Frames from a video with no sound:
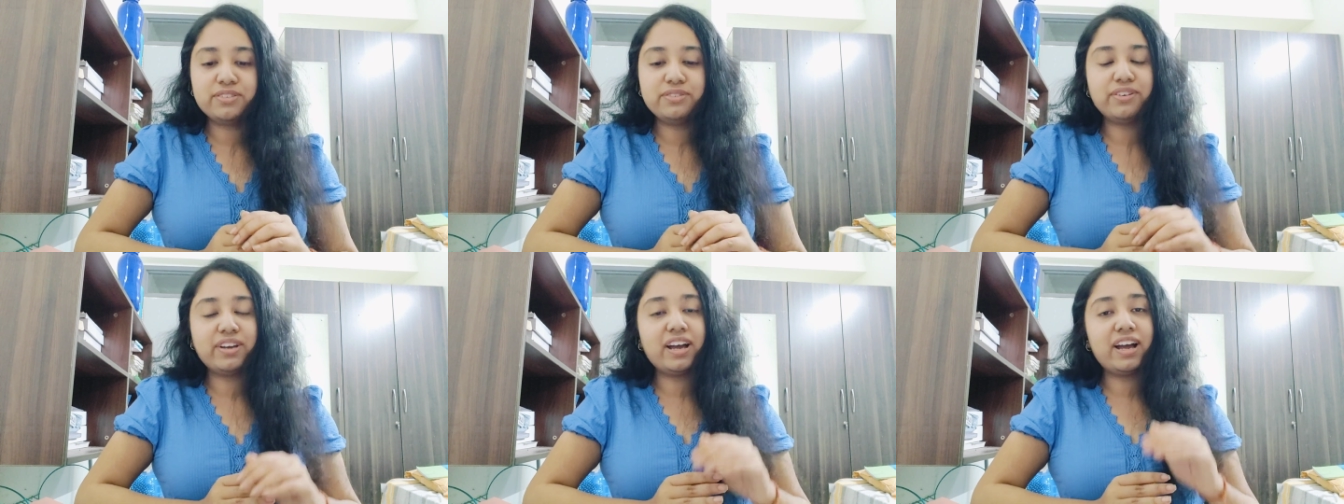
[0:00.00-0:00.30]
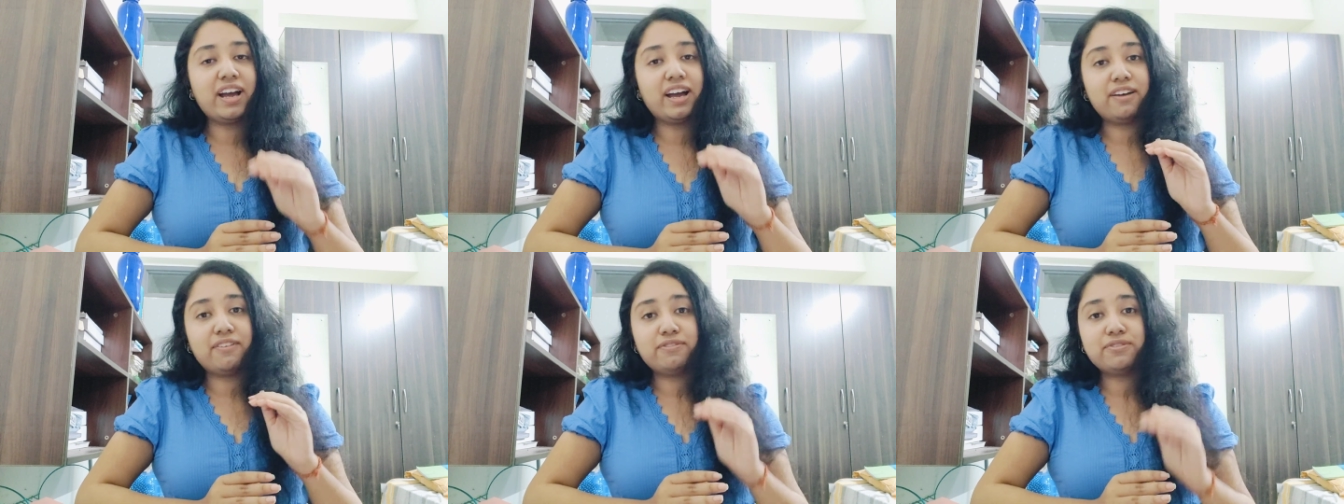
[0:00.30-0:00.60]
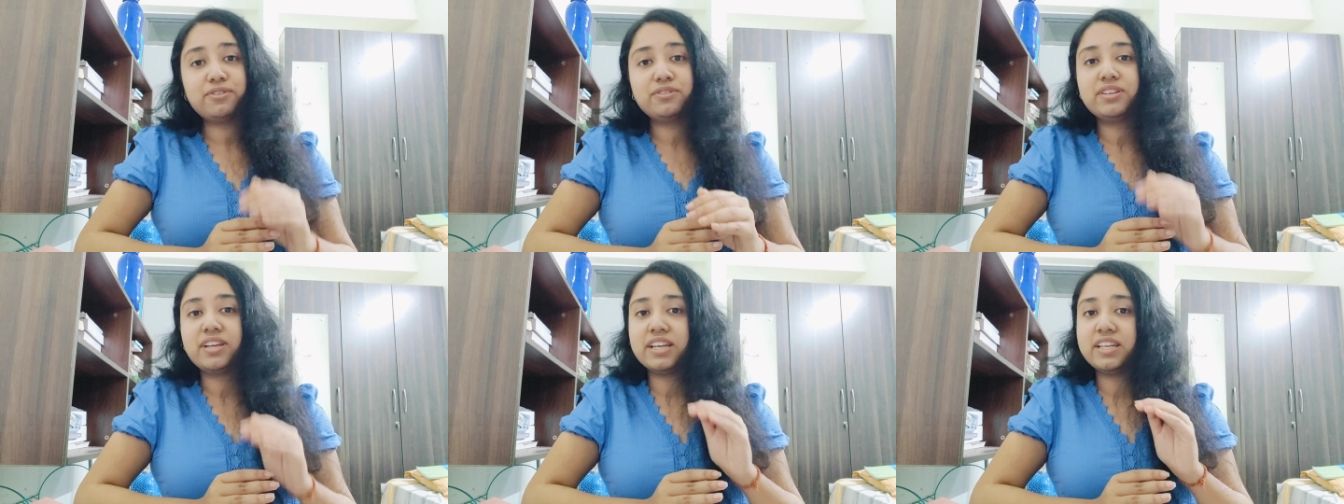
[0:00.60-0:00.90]
You
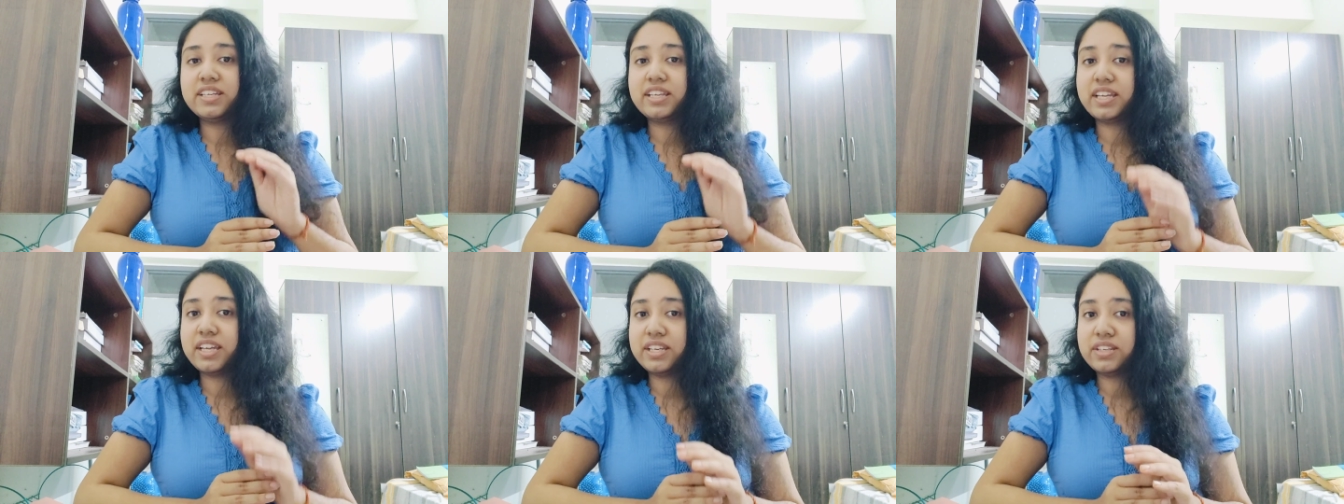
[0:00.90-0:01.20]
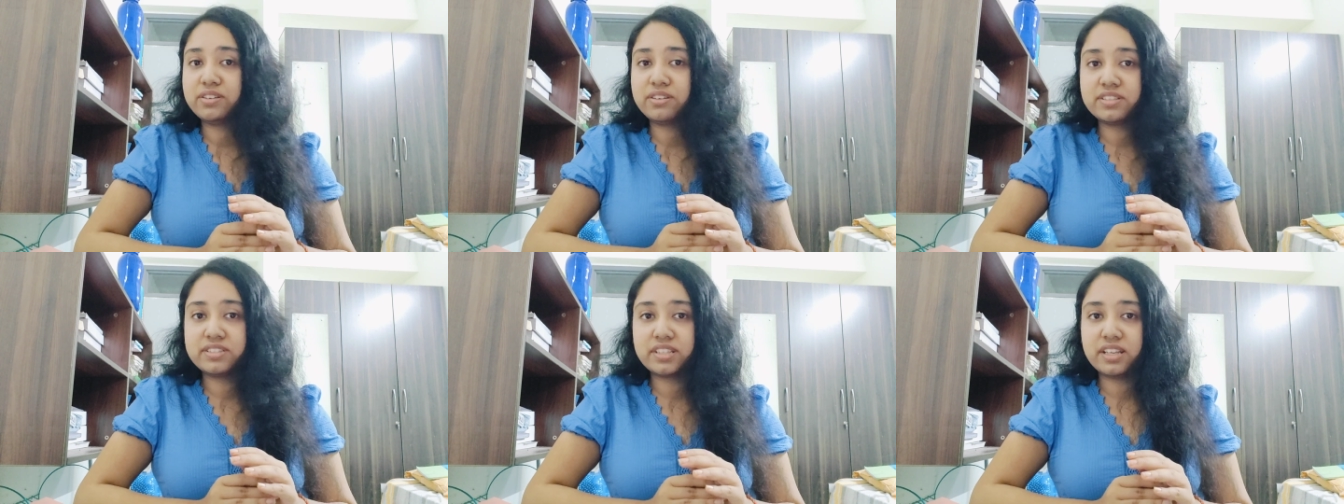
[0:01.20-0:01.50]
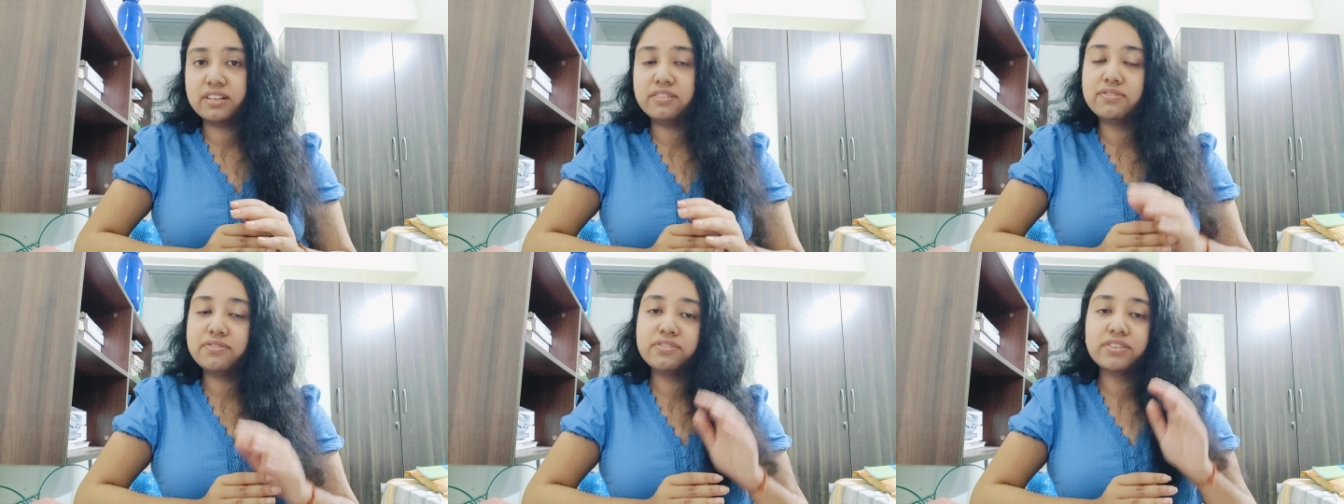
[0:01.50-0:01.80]
have to dedicate
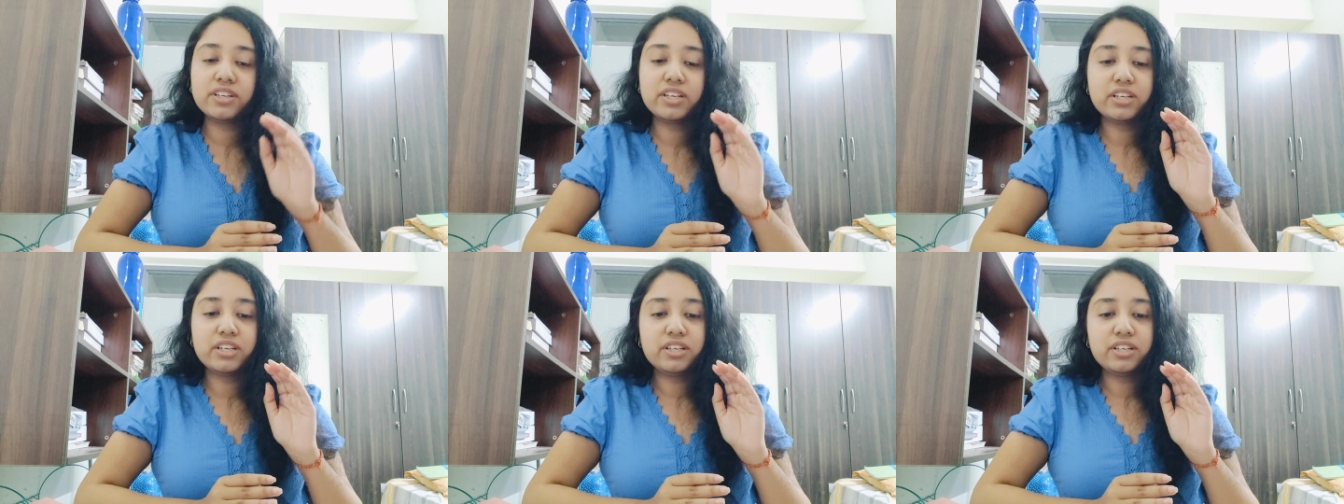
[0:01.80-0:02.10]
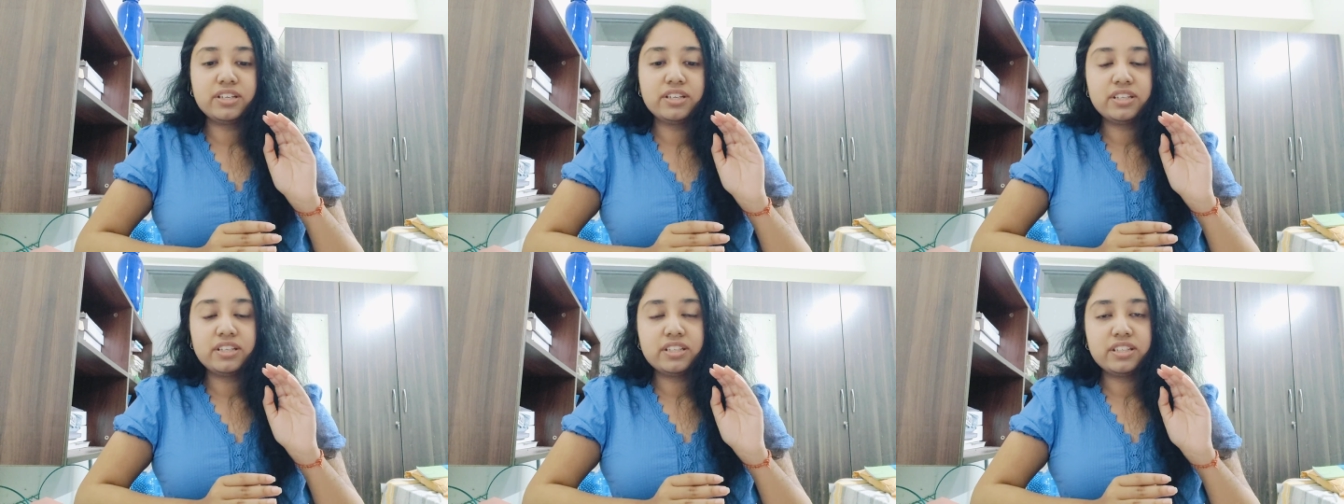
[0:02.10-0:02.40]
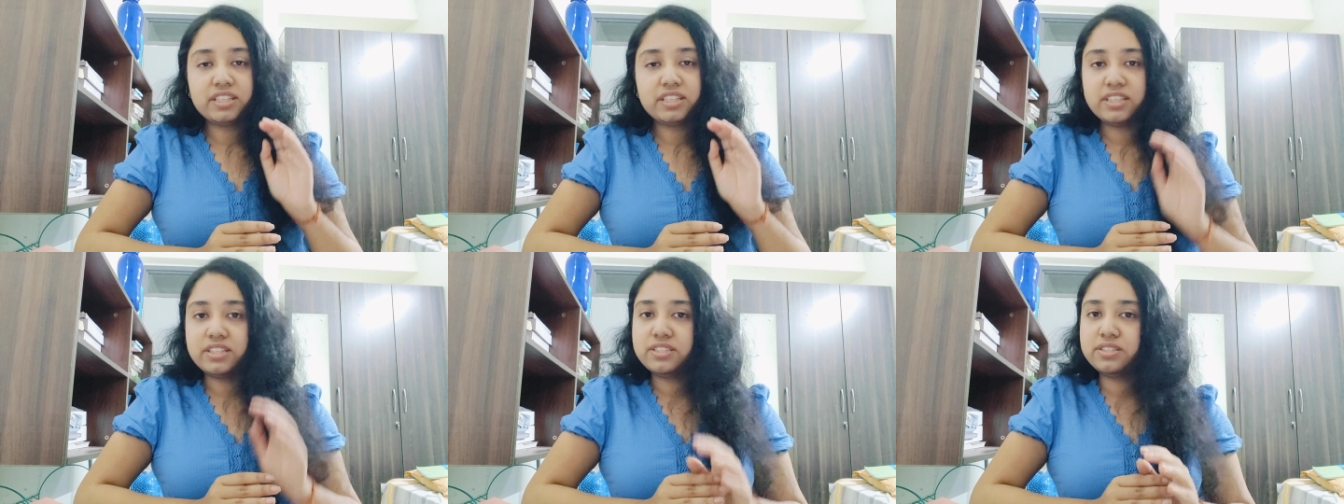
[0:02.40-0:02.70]
yourself
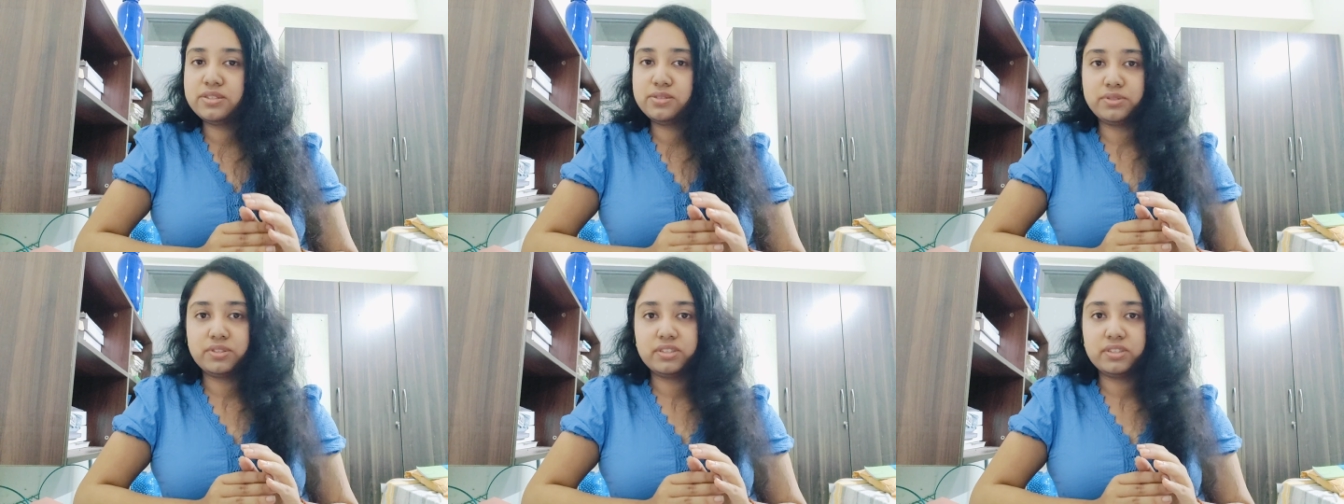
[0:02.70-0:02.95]
these 2